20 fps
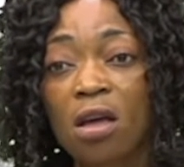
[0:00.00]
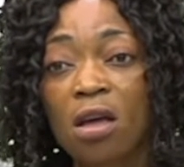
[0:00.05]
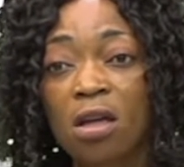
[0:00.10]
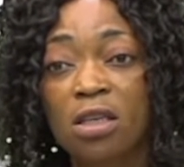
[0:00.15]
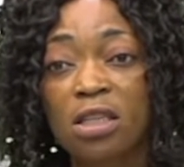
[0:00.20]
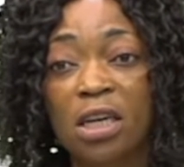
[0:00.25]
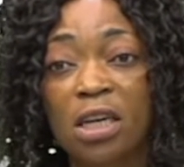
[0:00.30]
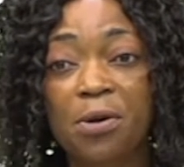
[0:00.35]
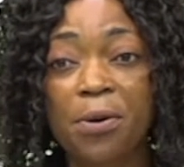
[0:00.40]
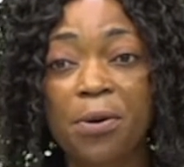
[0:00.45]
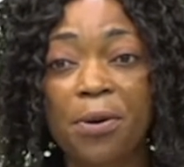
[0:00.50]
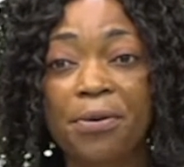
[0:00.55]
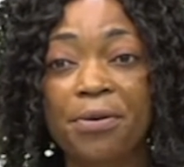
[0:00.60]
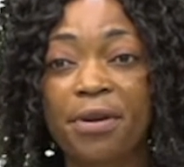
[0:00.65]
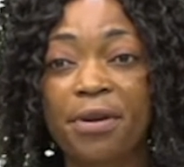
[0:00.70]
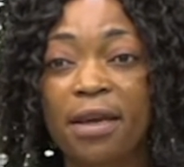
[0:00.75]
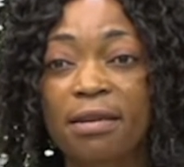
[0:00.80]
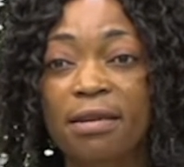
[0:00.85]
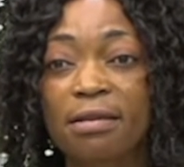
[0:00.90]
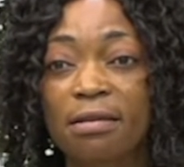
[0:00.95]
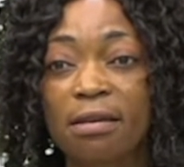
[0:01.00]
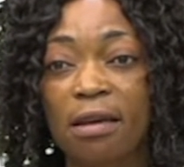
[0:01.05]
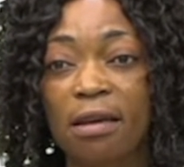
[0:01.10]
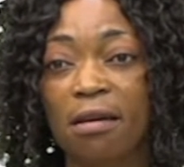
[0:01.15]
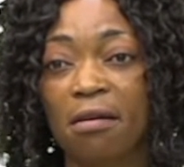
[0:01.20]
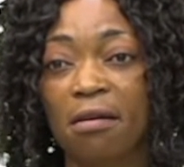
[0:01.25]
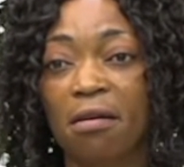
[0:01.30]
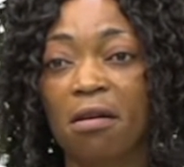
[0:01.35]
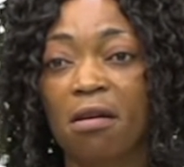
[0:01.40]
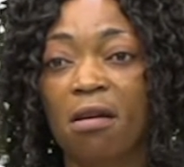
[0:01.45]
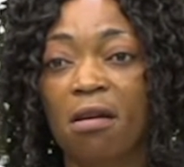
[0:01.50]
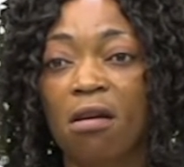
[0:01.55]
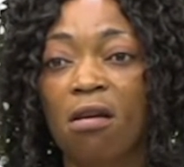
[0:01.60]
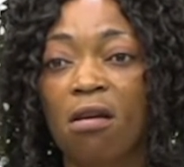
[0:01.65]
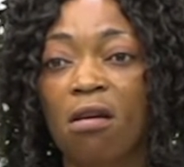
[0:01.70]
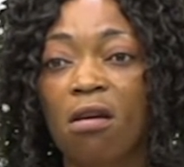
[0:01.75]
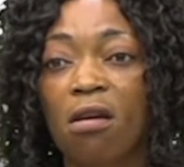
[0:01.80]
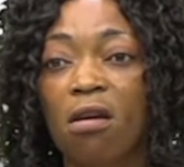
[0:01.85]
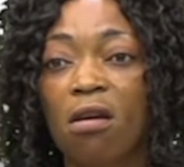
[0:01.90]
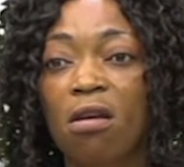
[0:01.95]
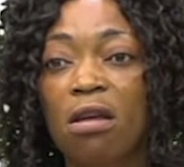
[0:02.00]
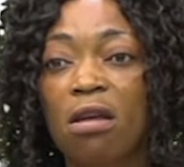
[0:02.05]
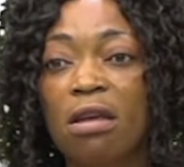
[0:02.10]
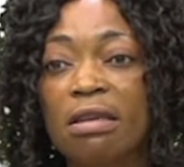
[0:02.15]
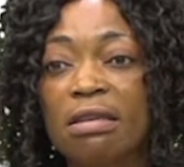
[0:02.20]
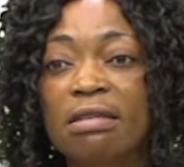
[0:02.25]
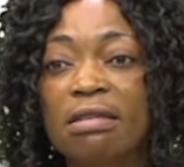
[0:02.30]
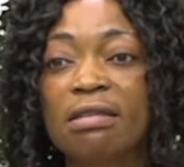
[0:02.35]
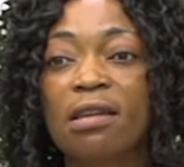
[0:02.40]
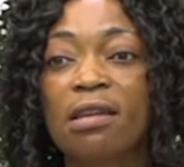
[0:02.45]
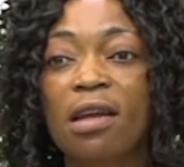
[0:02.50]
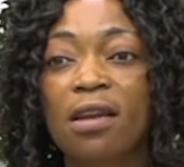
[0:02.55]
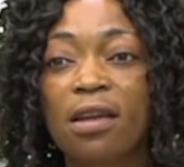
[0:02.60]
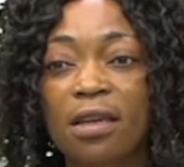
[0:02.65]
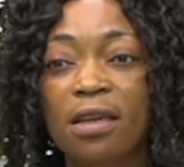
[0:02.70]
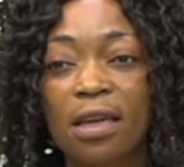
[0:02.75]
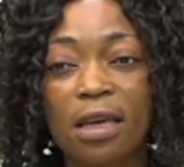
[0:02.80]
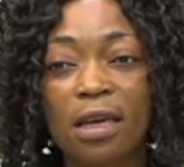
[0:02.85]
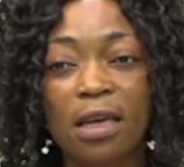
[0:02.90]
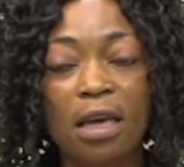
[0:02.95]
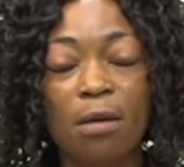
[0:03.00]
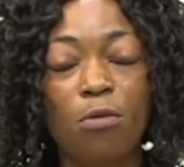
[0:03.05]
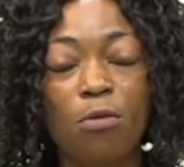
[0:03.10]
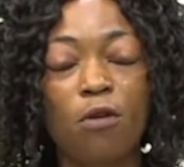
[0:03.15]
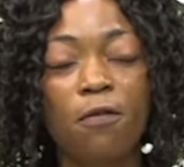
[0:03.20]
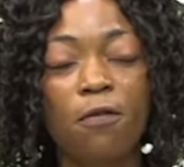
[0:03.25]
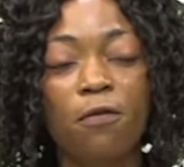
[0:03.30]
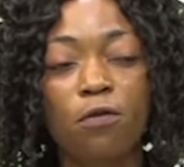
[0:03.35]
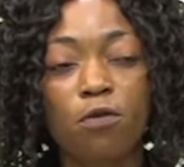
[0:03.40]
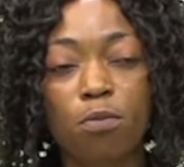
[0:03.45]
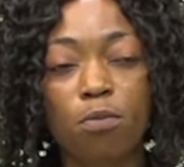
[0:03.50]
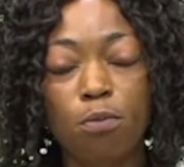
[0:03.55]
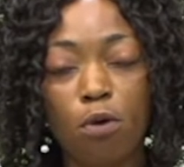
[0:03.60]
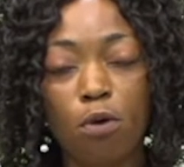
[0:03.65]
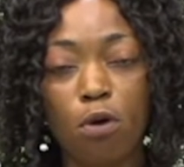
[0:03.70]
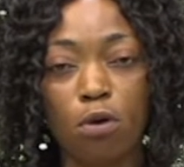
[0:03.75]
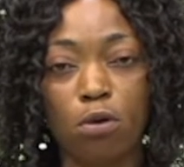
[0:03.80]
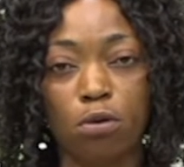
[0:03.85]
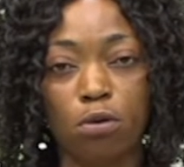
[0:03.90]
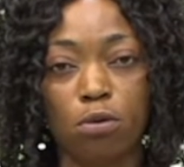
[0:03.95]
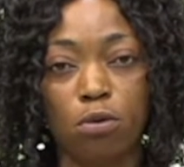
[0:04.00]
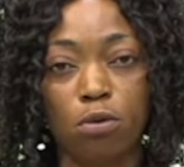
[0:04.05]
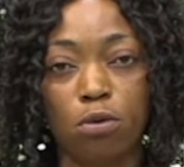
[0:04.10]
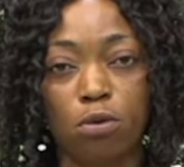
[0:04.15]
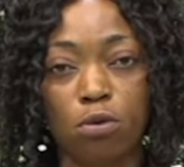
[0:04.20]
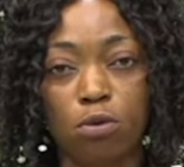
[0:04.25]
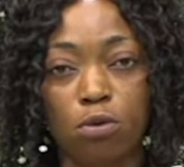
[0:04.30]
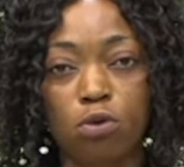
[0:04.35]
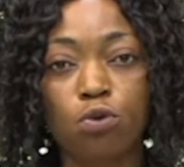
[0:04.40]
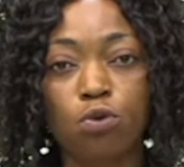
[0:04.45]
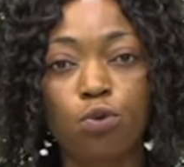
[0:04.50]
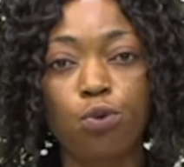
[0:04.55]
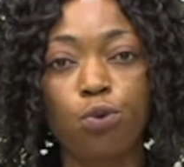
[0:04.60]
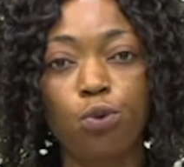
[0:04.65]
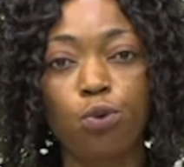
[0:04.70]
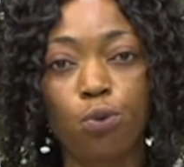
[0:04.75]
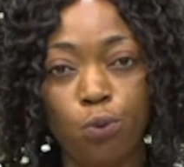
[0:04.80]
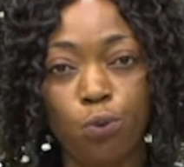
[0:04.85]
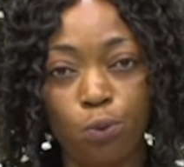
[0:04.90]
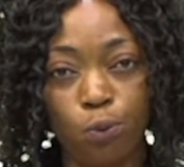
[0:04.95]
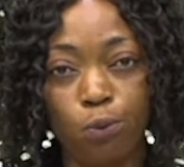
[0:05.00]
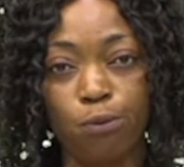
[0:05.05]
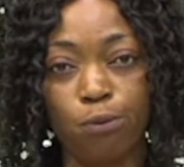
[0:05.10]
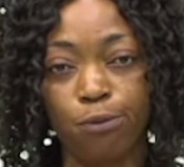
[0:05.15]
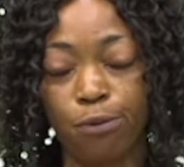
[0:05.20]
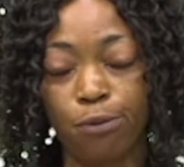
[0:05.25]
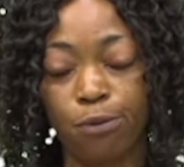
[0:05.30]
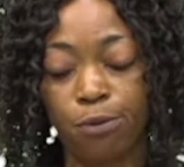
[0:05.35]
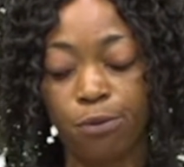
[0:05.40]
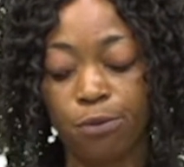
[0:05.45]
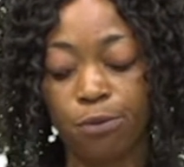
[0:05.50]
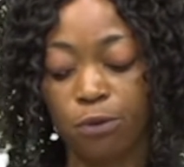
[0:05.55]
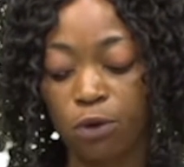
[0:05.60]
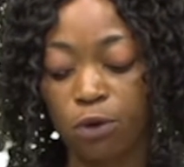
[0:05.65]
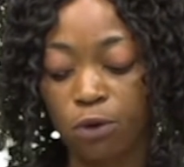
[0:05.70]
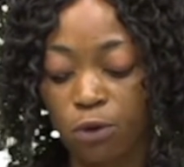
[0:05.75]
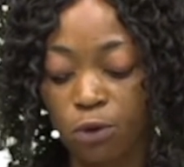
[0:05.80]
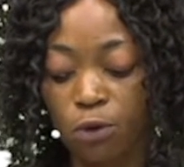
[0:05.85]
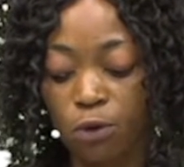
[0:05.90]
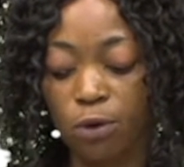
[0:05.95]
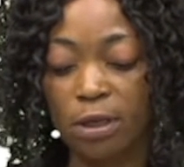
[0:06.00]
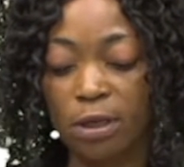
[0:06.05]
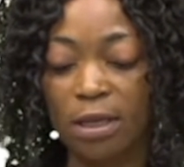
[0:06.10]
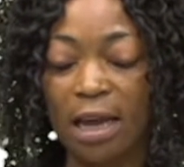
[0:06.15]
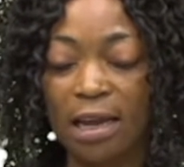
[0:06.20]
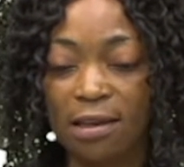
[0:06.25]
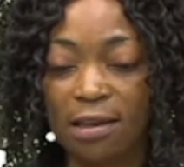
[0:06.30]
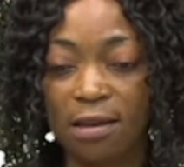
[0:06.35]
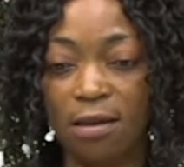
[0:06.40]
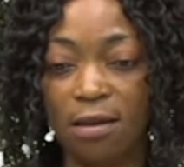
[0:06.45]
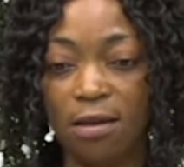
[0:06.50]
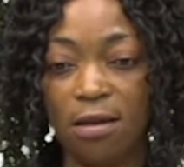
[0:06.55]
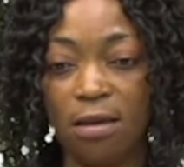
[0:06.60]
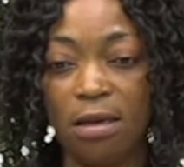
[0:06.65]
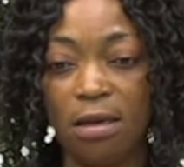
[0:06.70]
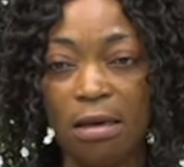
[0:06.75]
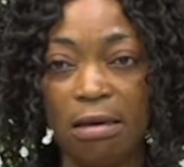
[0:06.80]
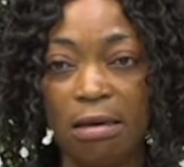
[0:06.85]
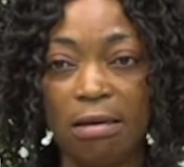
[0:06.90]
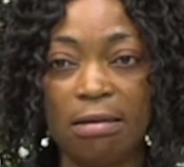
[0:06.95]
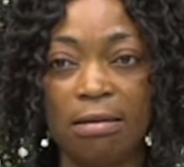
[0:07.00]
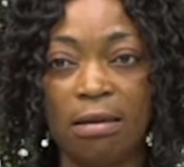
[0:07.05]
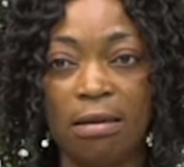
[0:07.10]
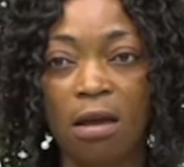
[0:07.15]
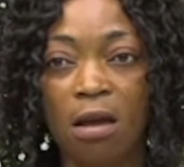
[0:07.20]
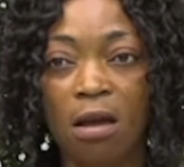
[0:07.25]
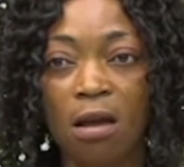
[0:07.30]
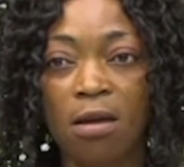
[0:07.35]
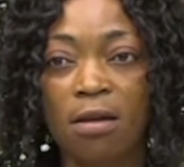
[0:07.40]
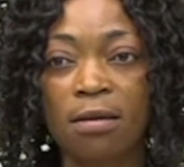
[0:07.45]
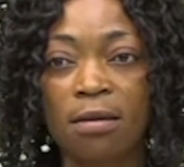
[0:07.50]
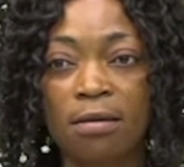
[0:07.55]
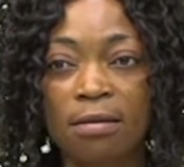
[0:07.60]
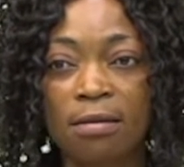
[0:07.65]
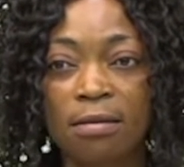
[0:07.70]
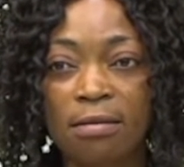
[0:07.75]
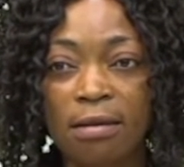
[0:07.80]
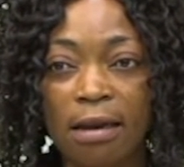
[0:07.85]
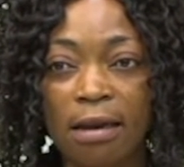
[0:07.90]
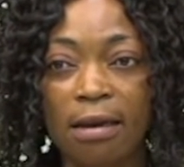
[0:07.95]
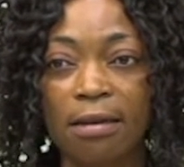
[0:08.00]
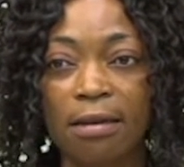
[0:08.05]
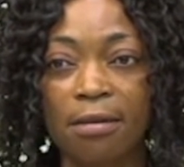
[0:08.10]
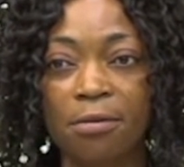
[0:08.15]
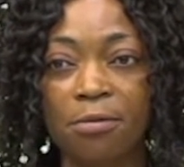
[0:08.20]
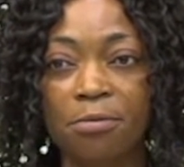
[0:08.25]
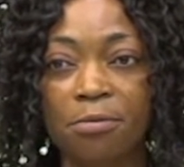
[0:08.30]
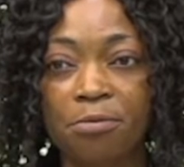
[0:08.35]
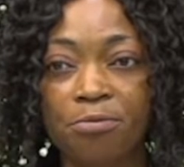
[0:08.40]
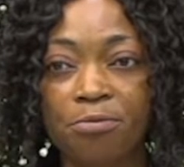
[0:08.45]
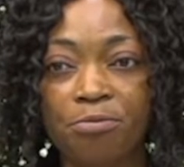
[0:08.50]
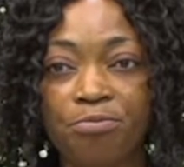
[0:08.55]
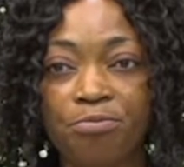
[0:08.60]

January next year, is selling the game of football to you. So that is selling.